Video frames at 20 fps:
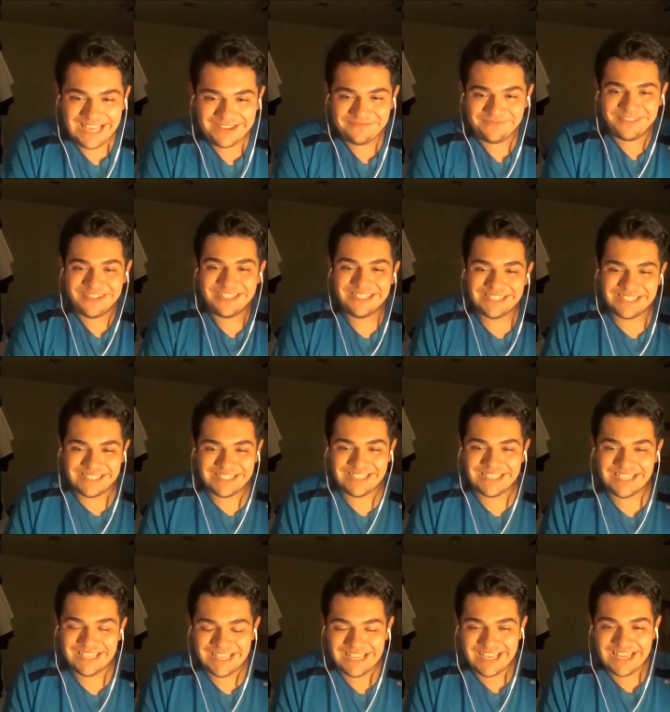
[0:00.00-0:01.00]
I'm really
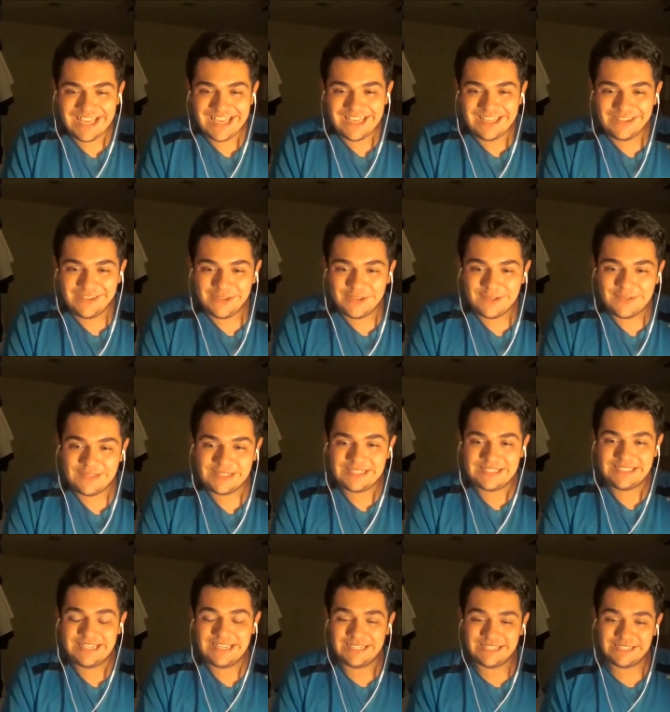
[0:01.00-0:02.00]
nervous
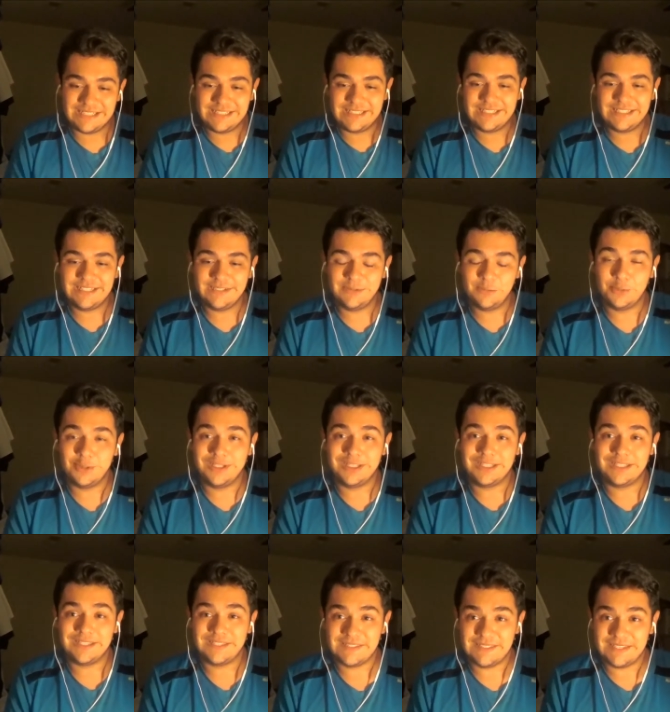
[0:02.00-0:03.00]
to actually see
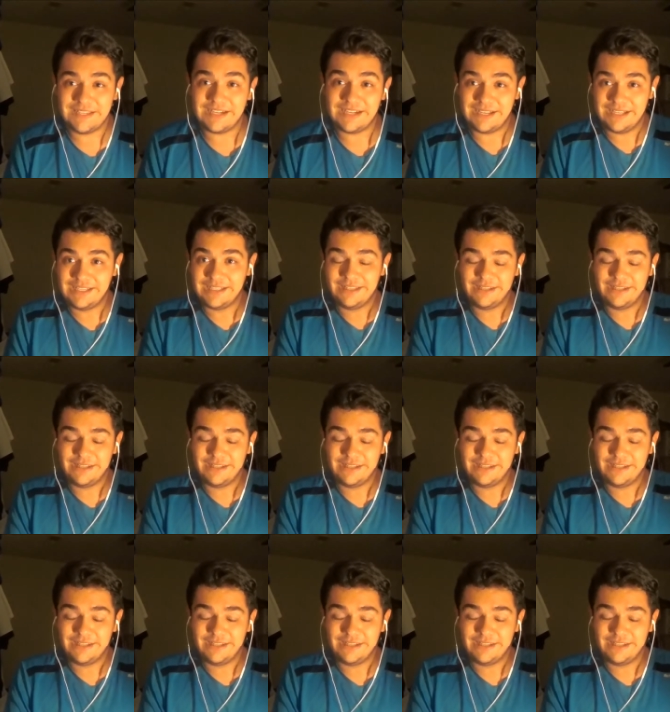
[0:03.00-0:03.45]
what Scott,